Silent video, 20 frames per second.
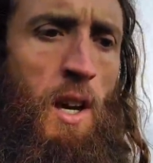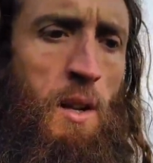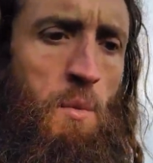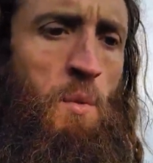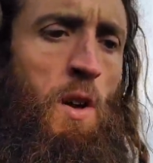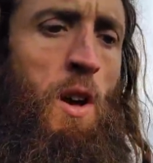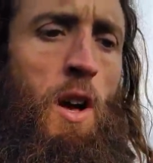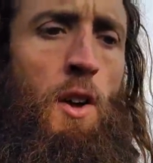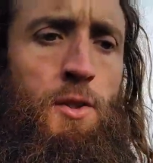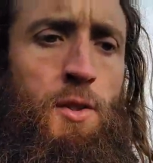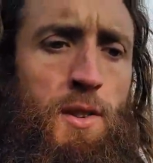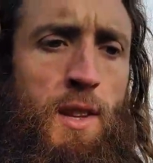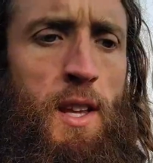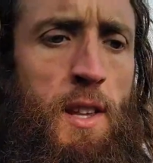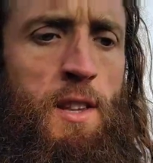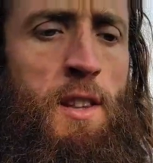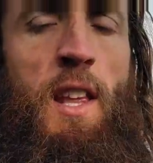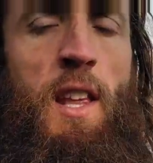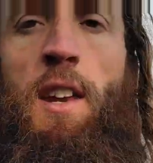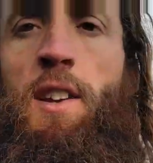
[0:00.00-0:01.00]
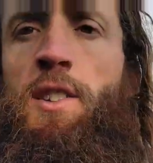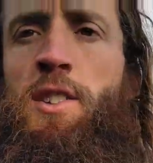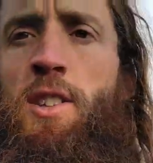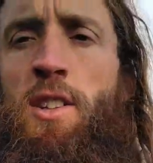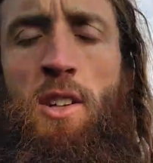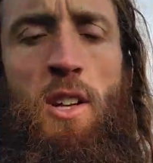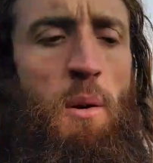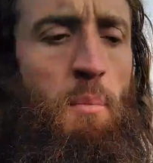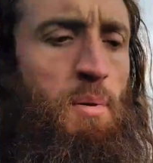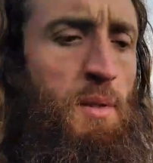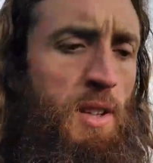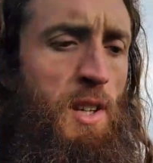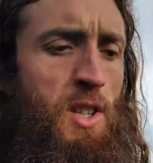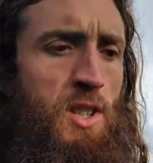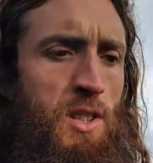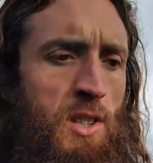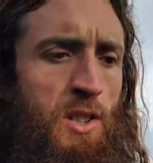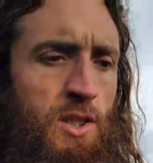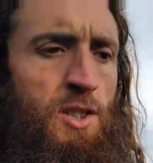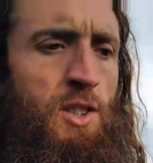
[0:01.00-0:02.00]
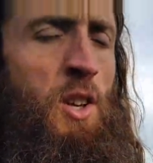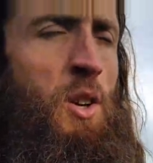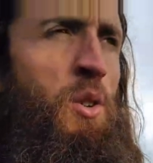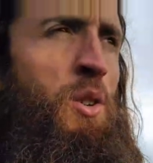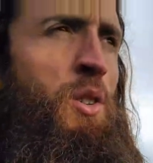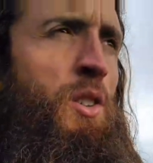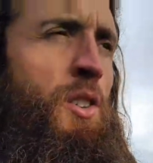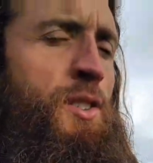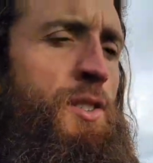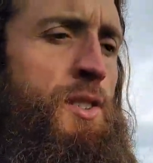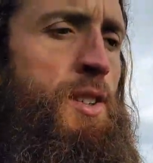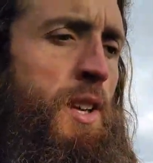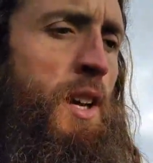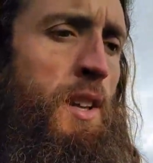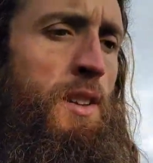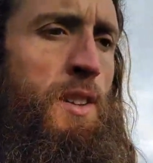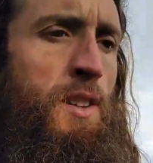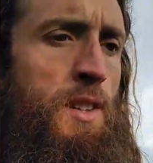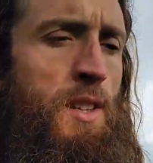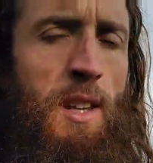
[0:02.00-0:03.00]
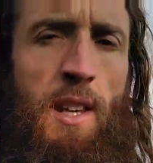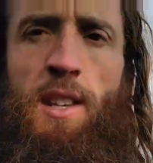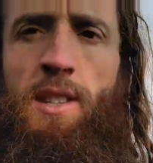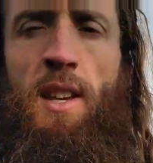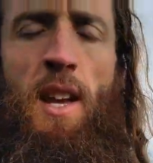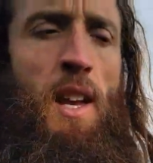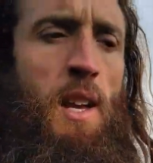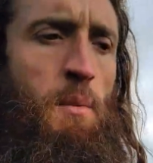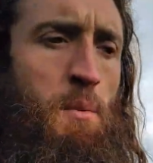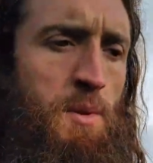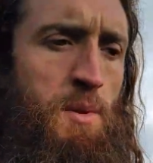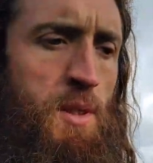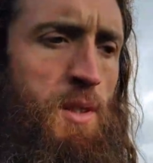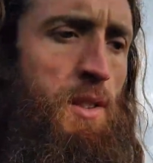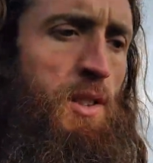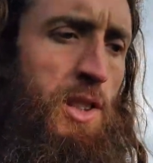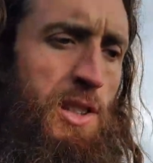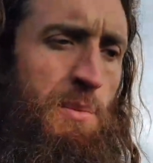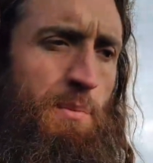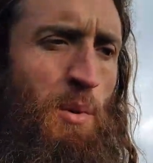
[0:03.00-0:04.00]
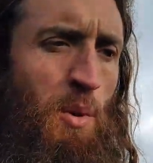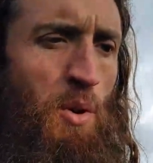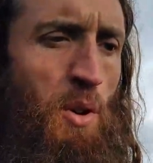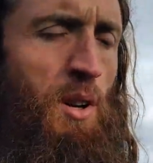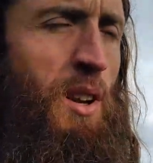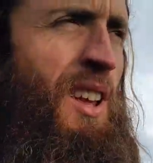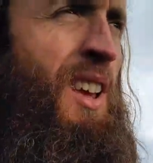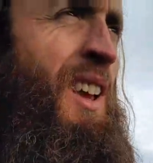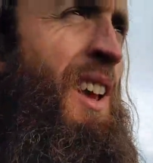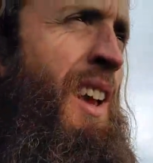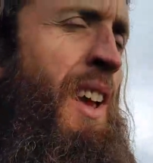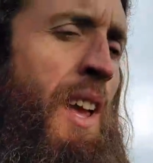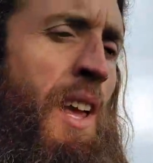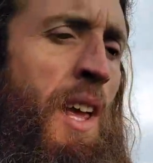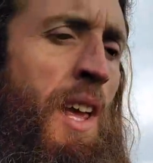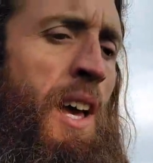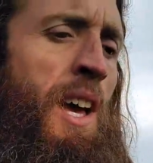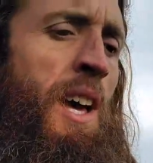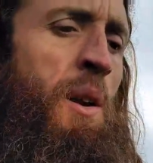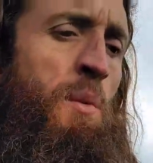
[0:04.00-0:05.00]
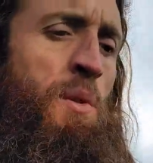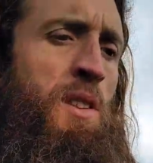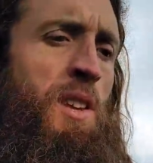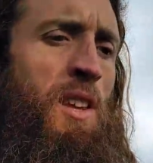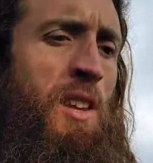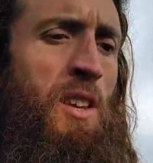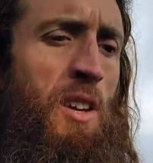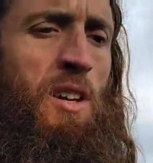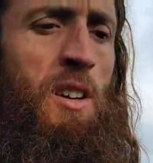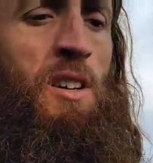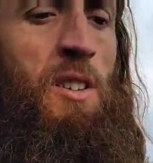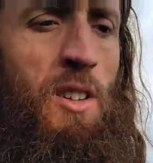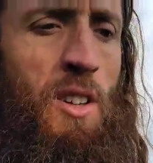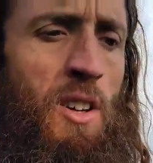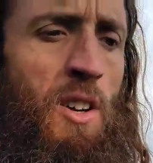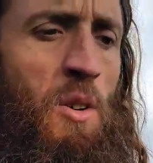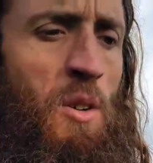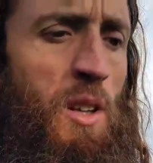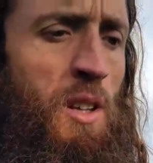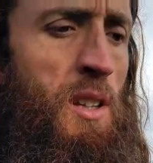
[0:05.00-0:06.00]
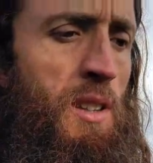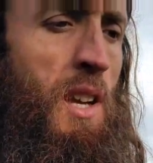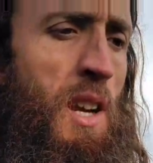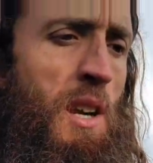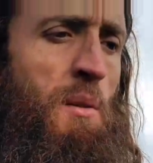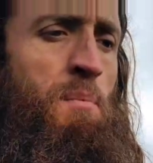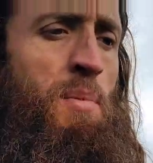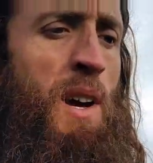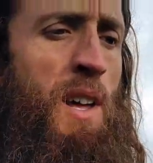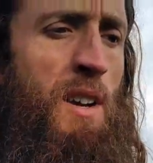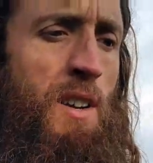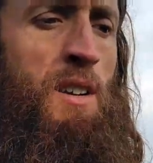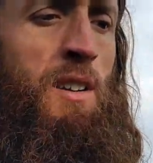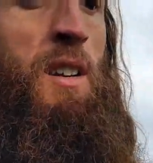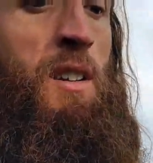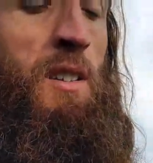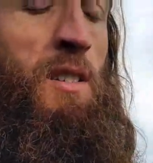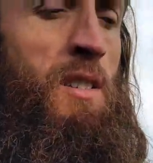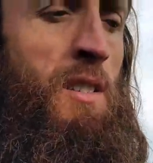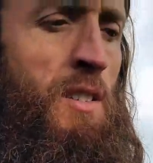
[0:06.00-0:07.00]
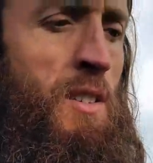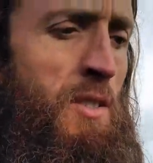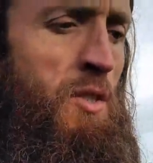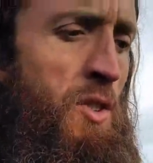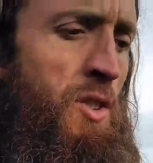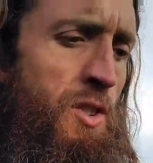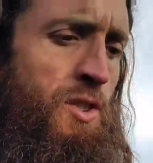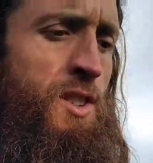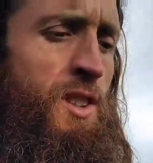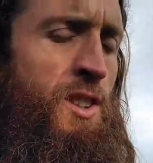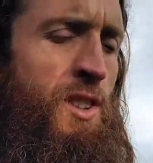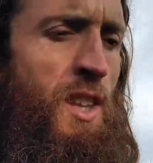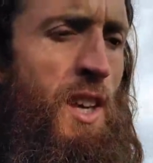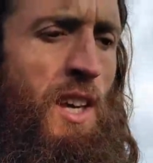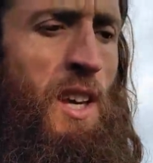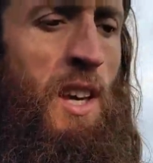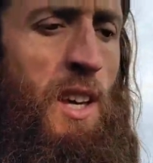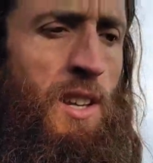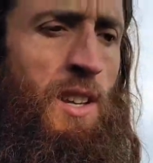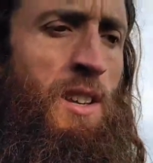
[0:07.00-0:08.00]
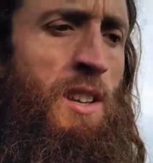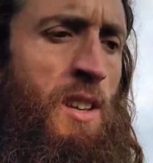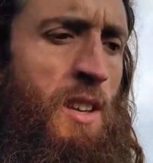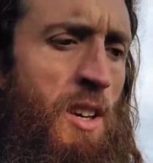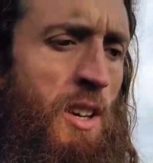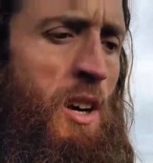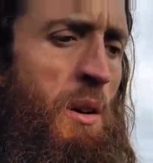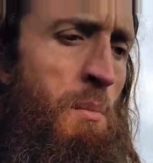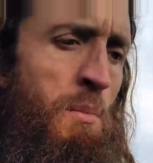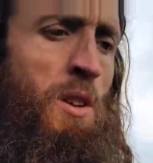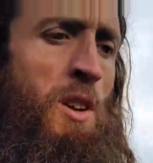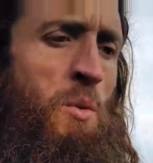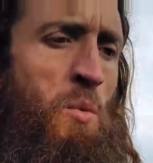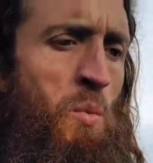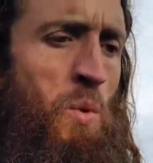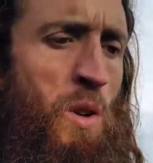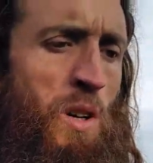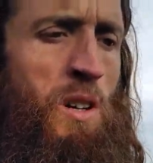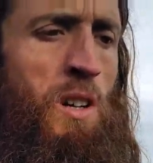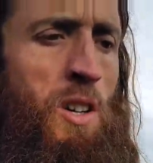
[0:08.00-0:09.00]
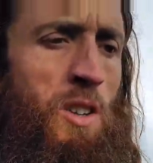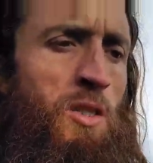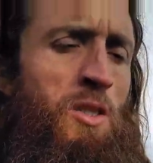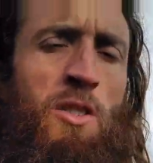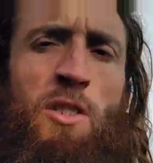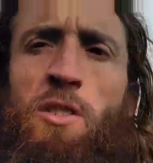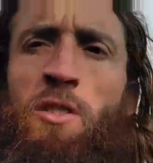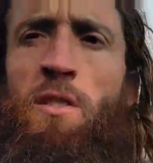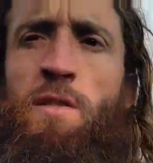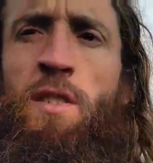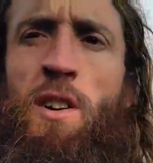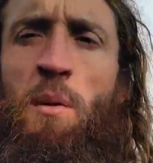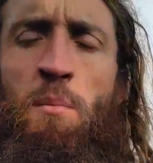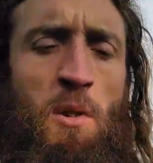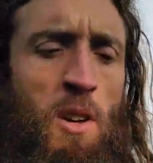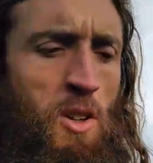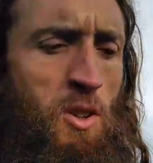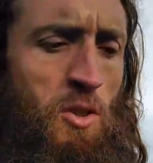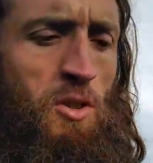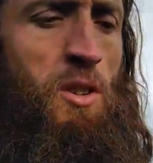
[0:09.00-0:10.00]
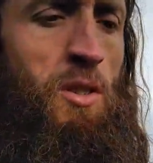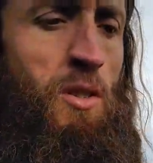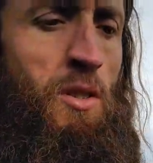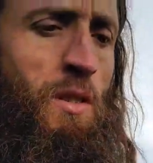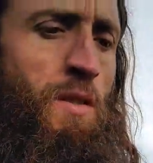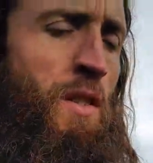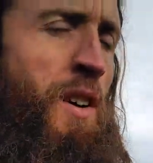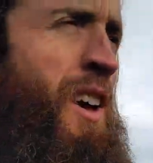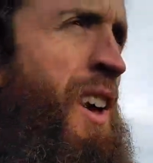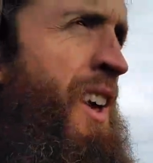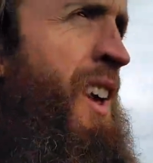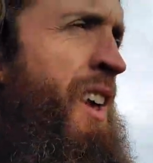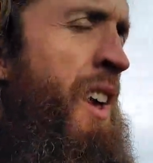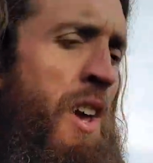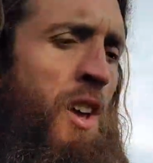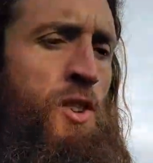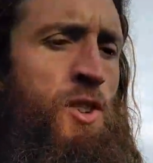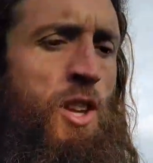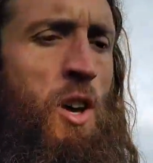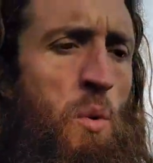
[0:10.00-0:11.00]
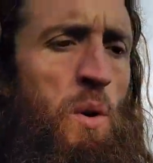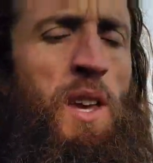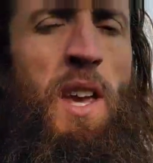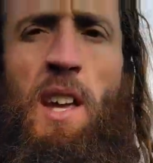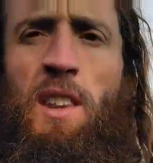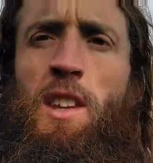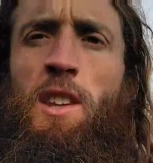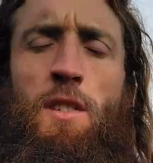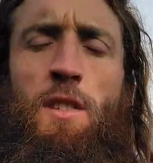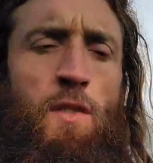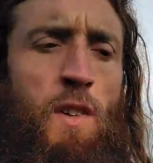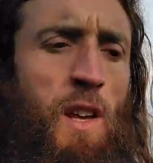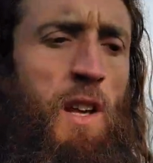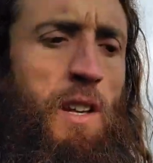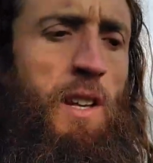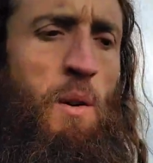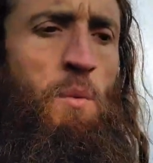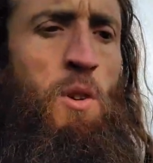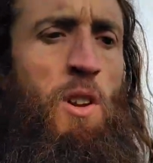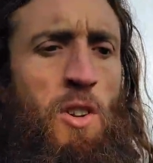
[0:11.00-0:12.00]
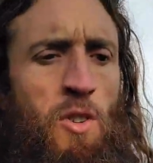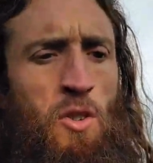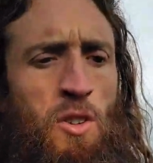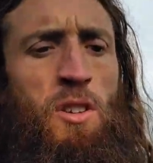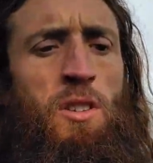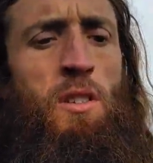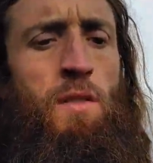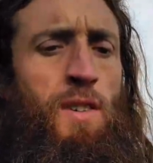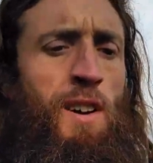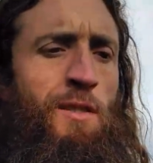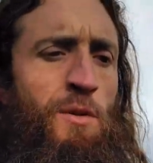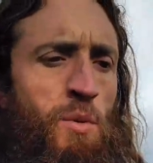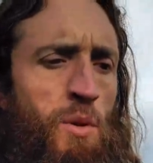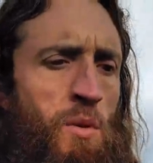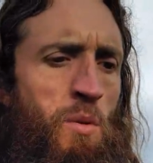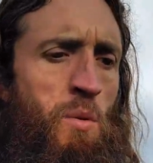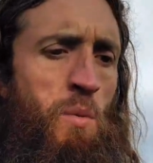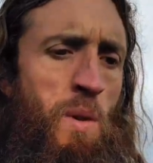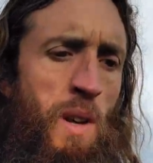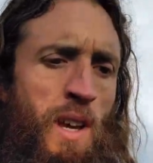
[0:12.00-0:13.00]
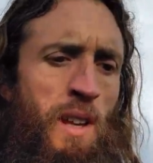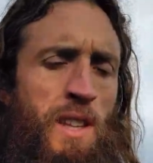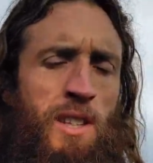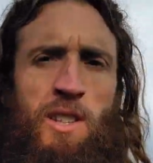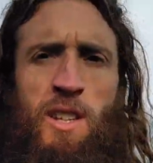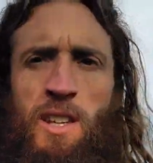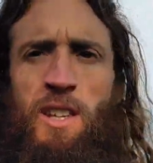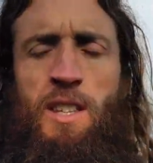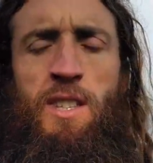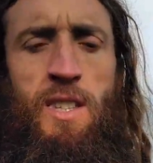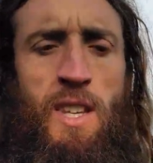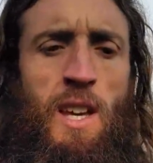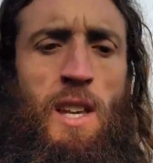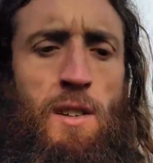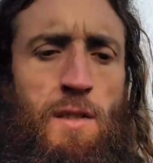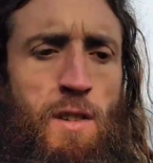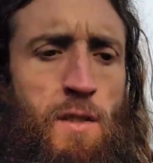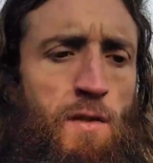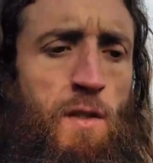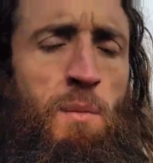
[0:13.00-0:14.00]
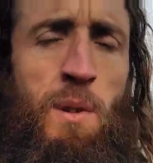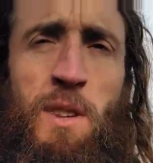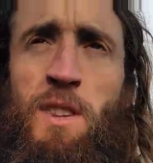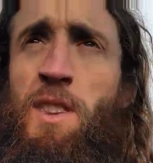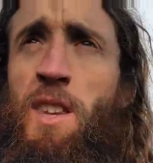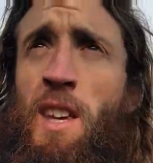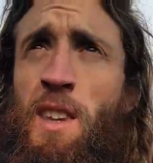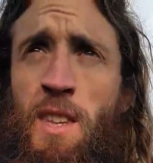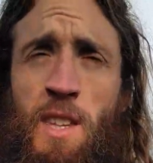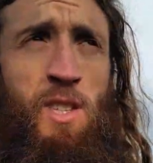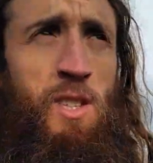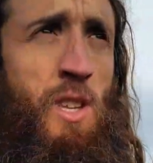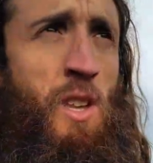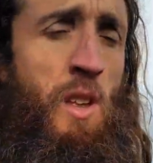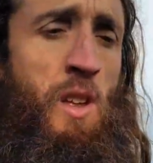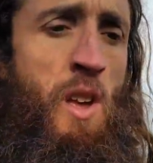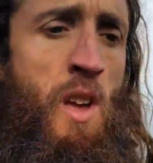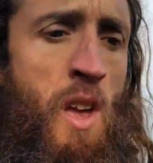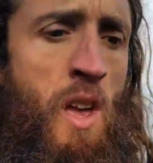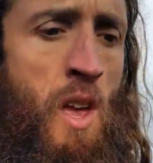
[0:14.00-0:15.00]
And we also then, then there's the competition in schools and in the exams and in the sport. And we think, oh no, like they're better than us at that, and I'm not, we're not good enough, I'm not good enough. So we get this feeling that we're not good enough everyone. We get this, like, it's sad for me to think this.